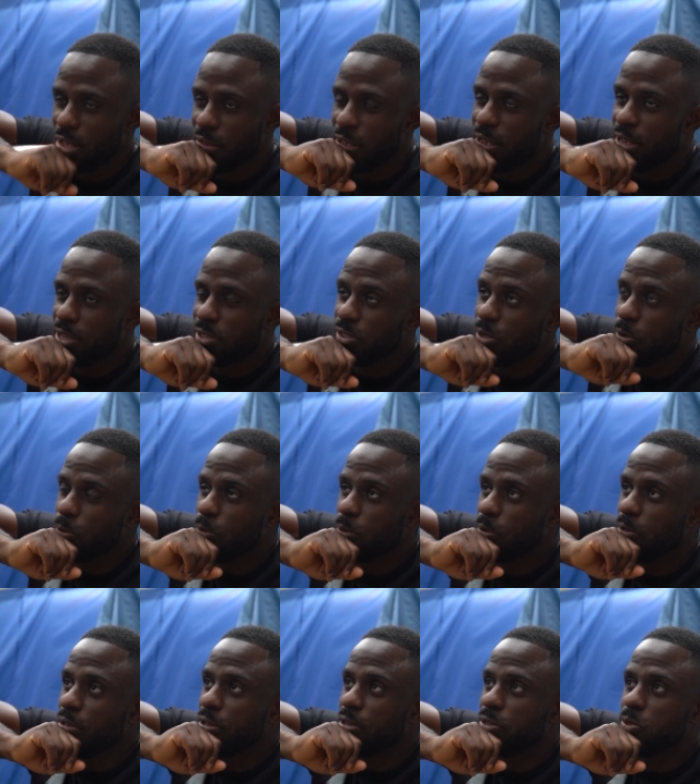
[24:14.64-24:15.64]
Oh, wow.
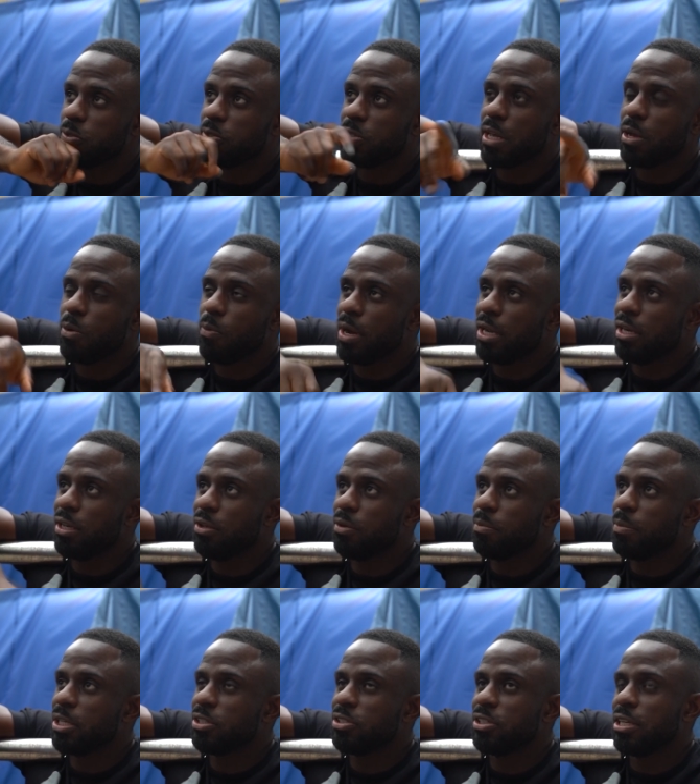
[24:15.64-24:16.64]
So she was like, why didn't
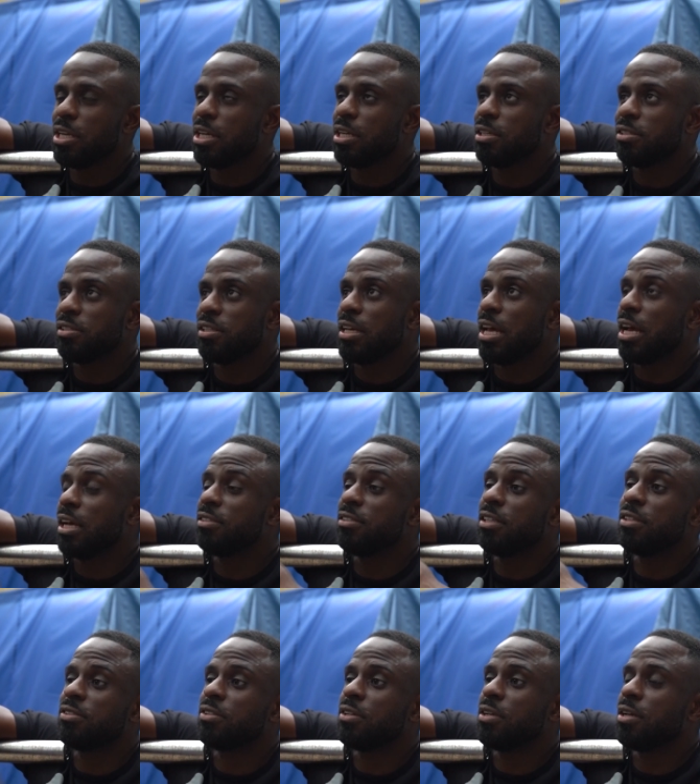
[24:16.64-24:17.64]
you mention? And I said, I
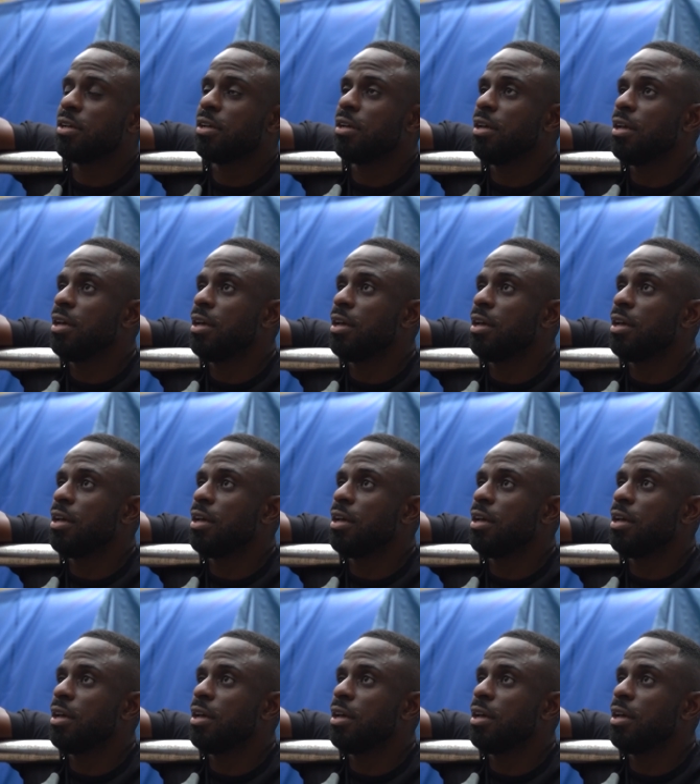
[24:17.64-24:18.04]
said to her,